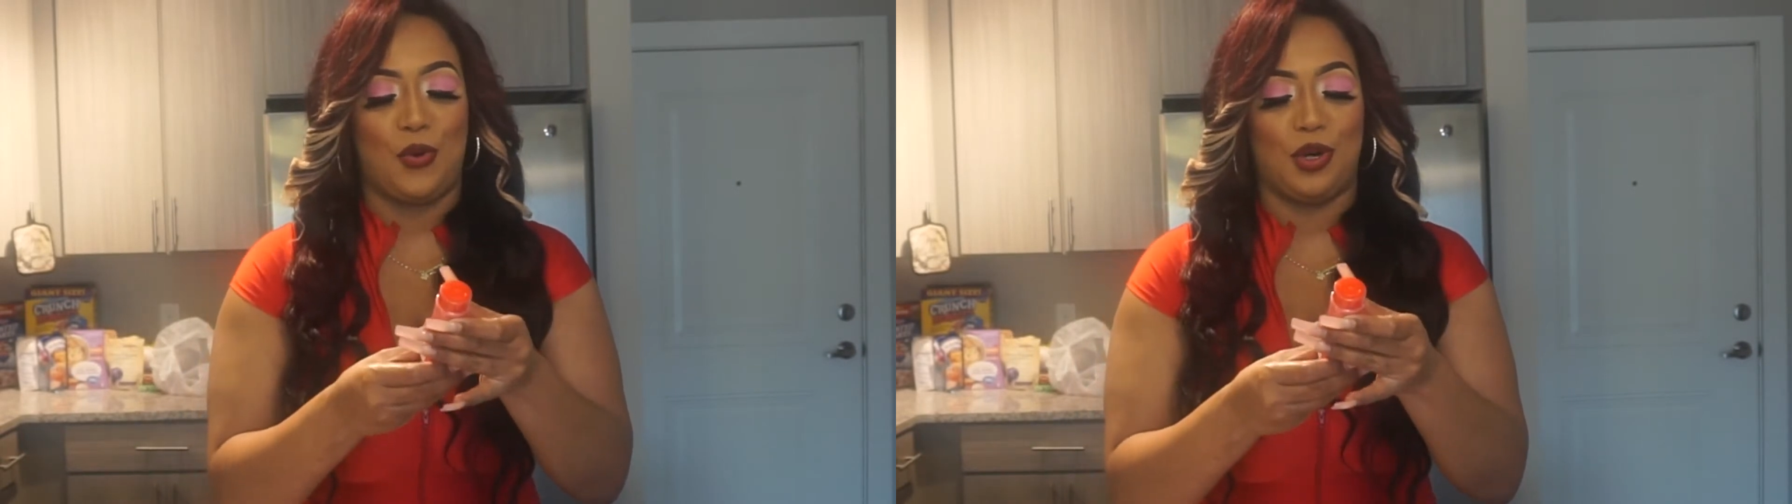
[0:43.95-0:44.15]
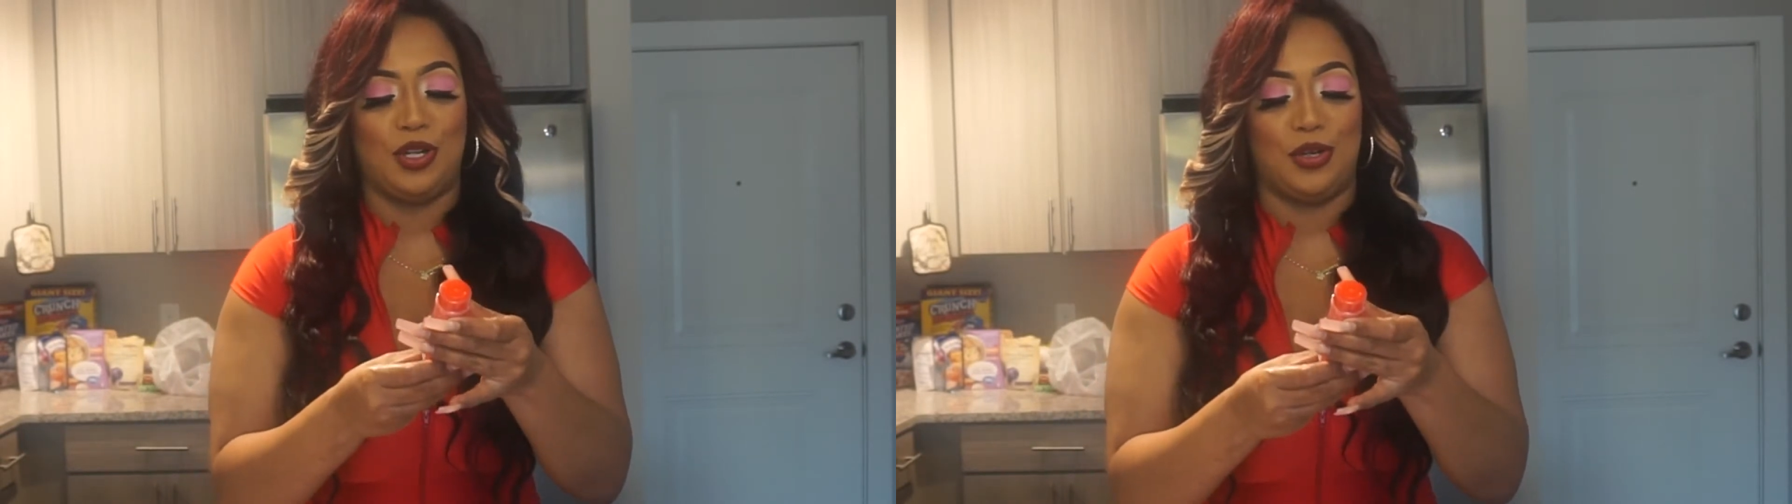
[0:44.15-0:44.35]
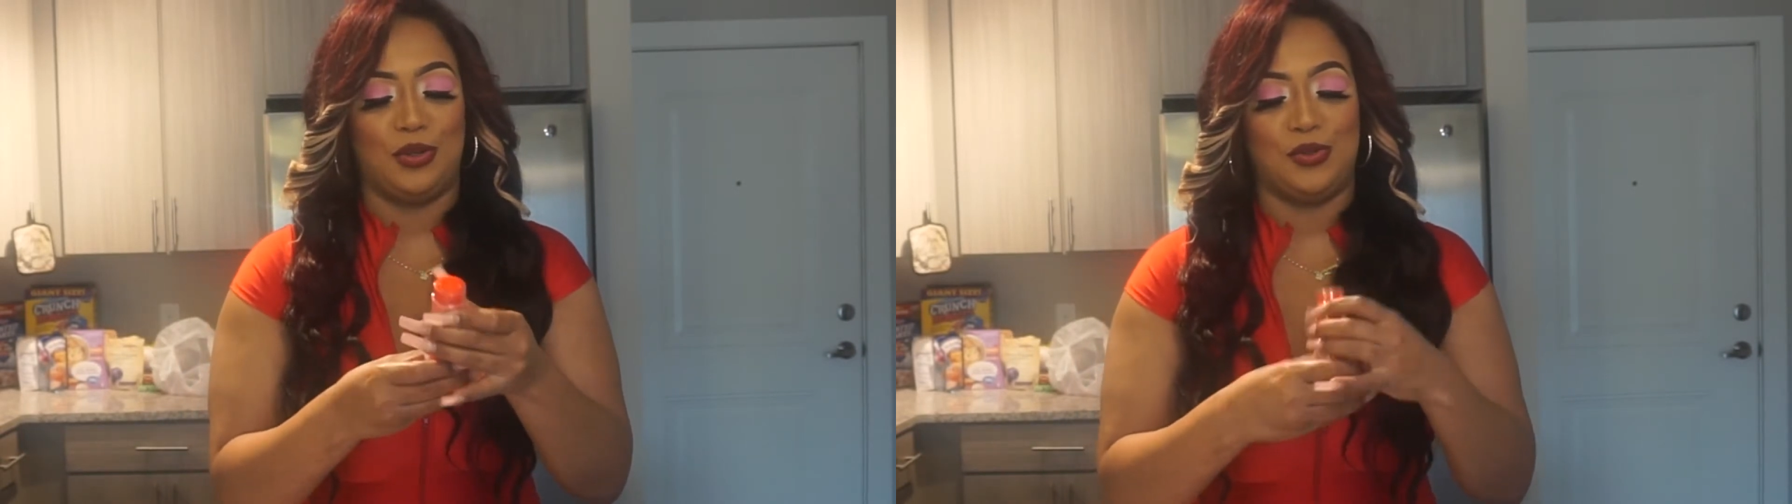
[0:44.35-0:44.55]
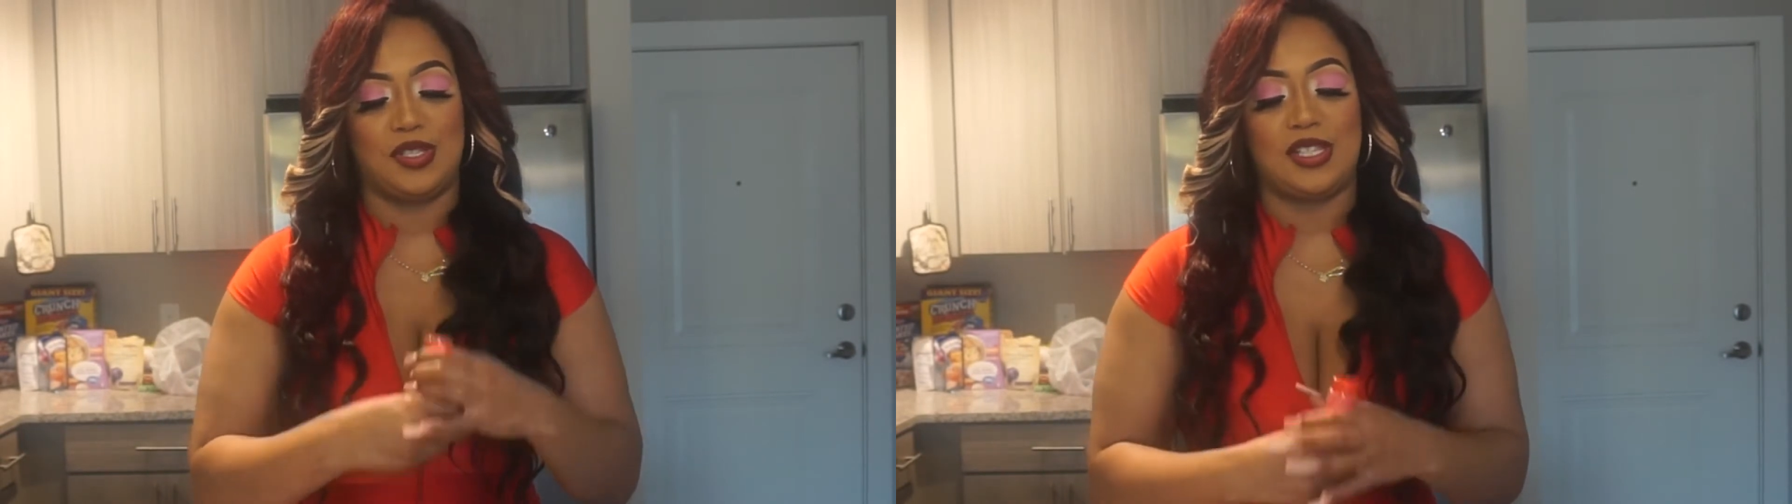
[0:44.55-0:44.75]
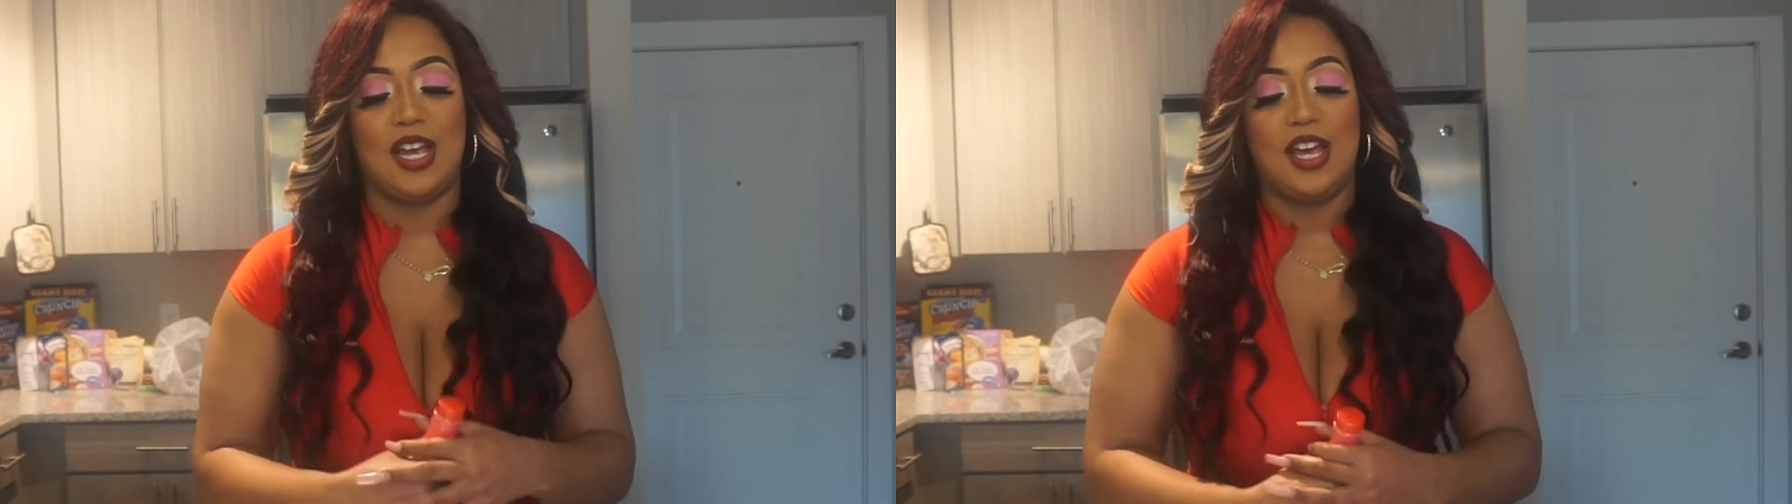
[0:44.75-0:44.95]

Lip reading: Oreos.